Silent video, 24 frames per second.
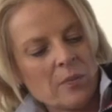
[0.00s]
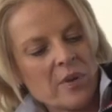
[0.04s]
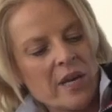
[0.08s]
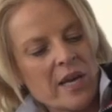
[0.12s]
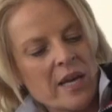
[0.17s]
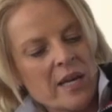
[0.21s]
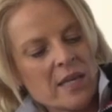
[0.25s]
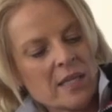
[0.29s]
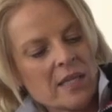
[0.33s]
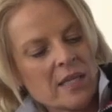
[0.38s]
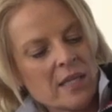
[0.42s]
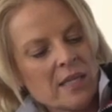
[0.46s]

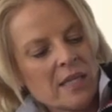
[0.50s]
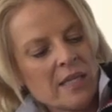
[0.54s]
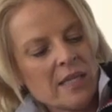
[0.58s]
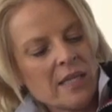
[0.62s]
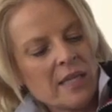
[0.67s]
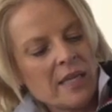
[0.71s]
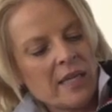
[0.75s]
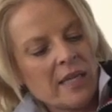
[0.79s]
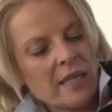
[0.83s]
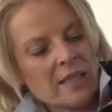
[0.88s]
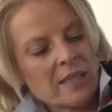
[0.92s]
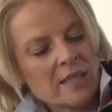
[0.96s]
pad,
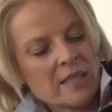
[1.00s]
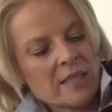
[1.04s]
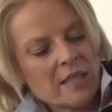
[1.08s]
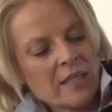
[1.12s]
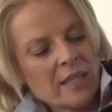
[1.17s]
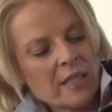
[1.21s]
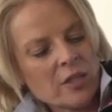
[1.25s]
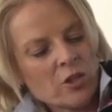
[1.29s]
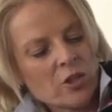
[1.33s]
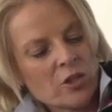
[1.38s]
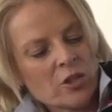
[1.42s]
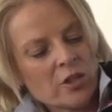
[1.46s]
and
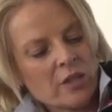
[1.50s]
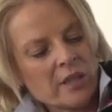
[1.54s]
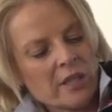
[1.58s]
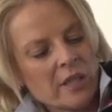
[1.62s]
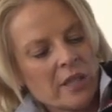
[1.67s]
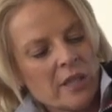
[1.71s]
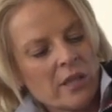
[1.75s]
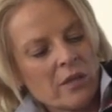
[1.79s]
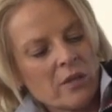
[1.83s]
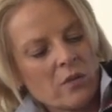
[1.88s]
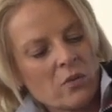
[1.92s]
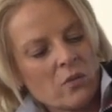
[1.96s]

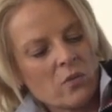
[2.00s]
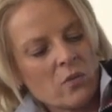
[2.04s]
essentially